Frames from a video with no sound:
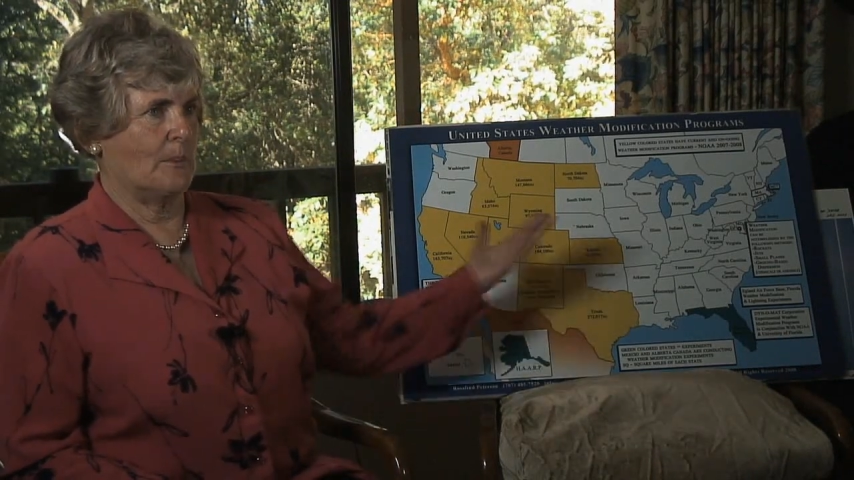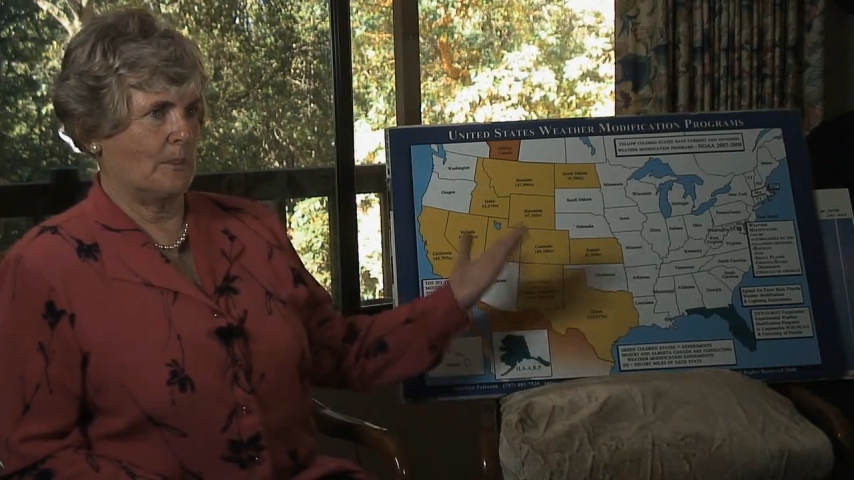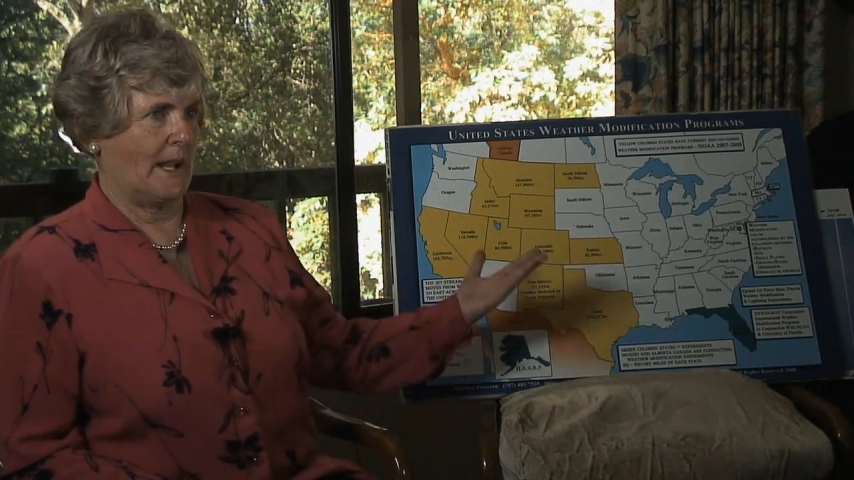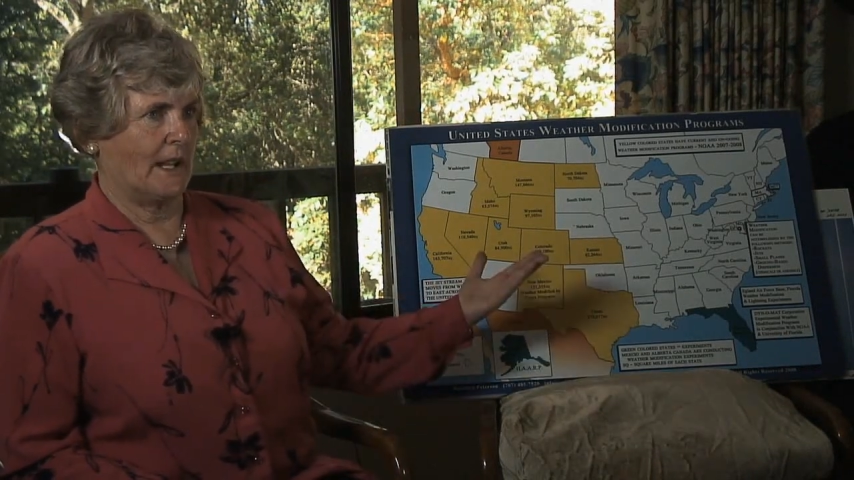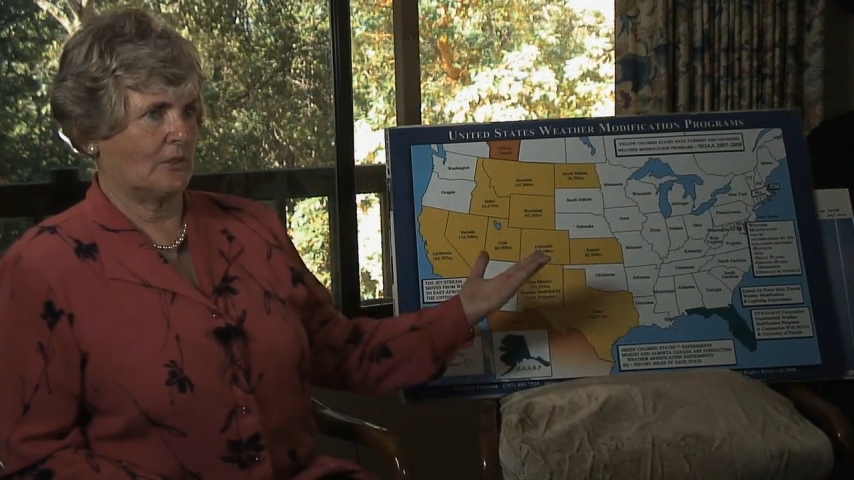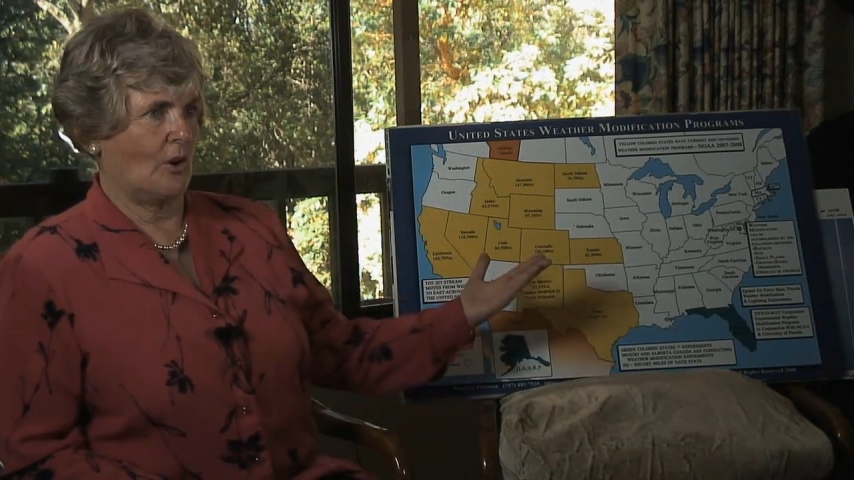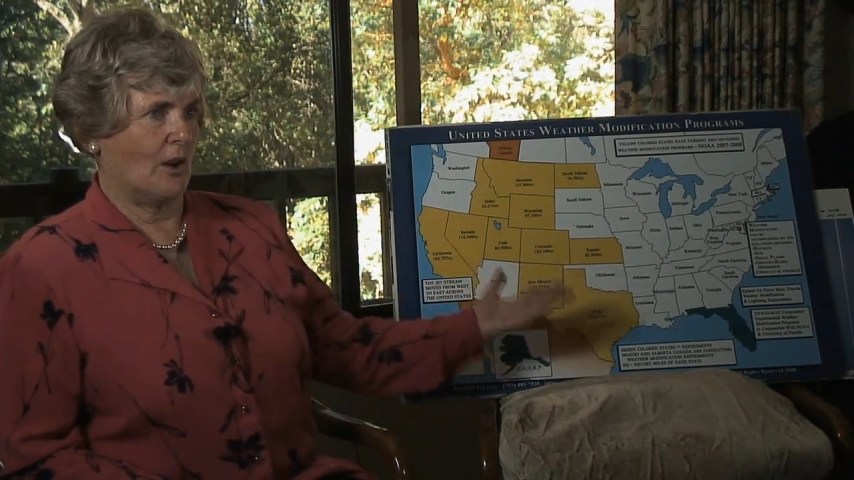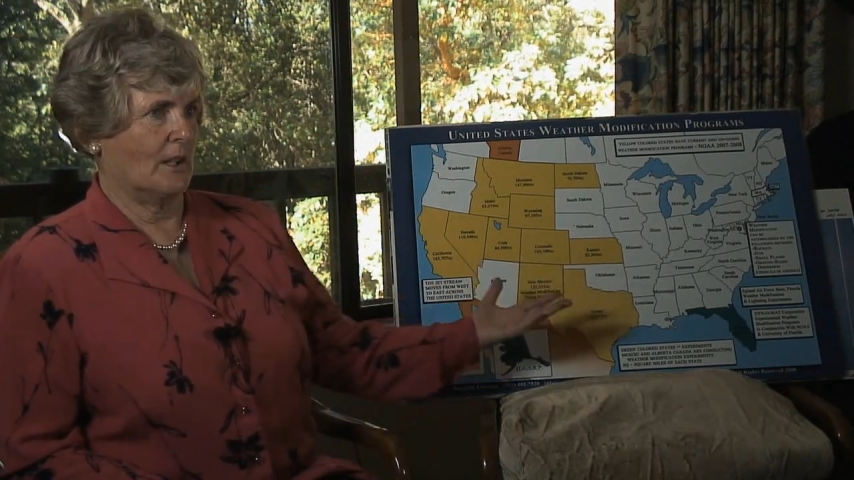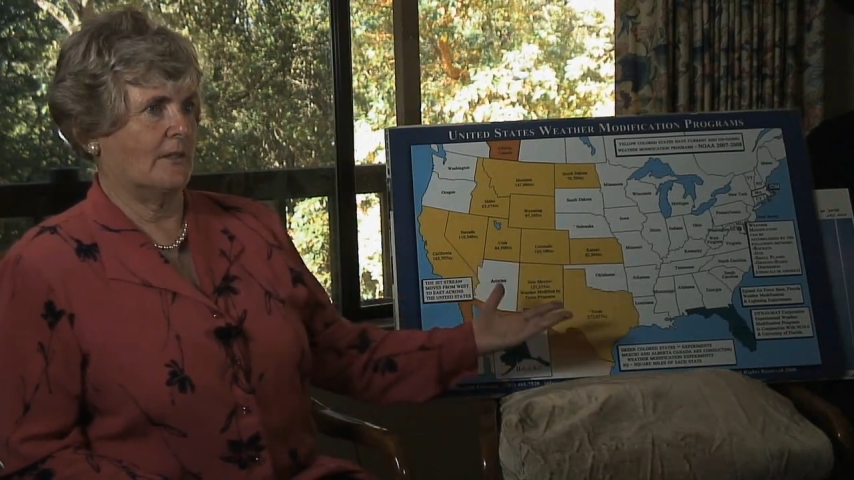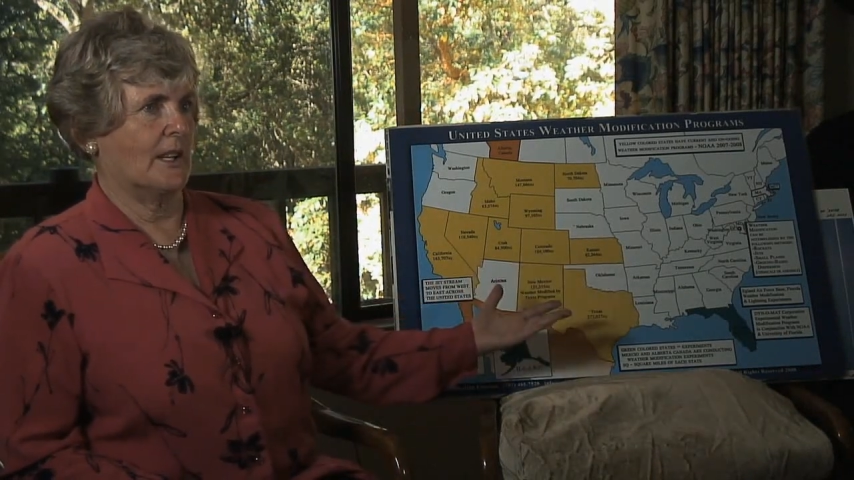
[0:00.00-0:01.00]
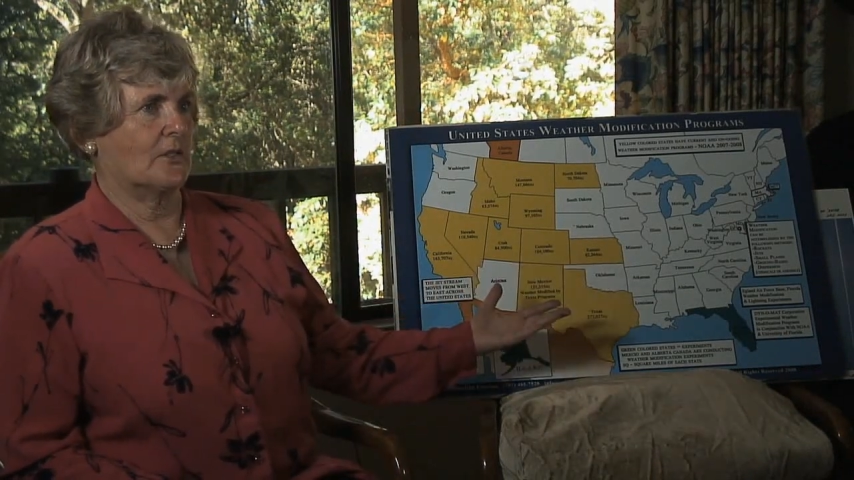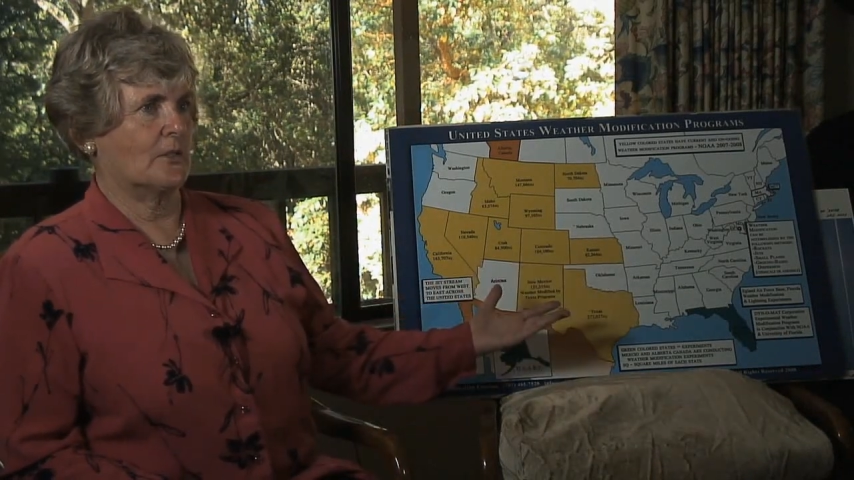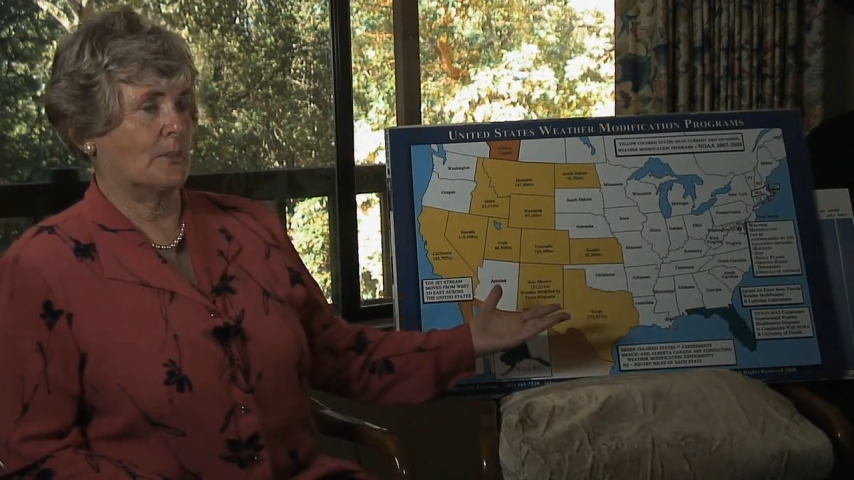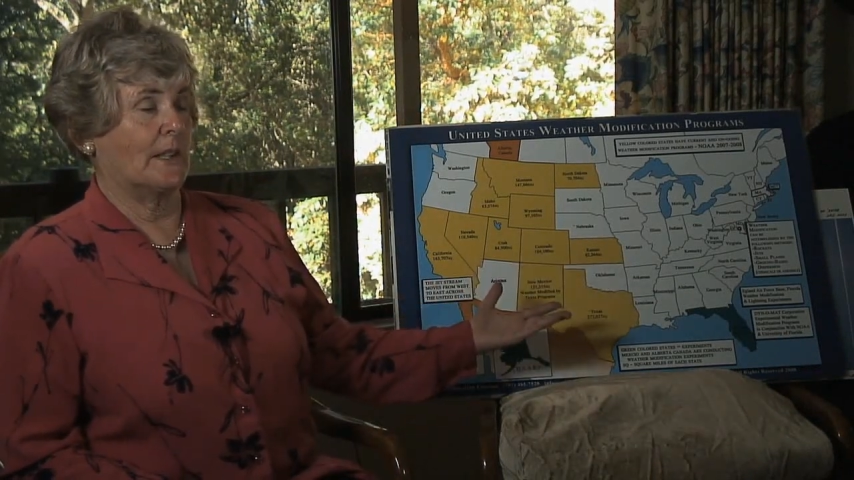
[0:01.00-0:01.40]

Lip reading: impact all of us,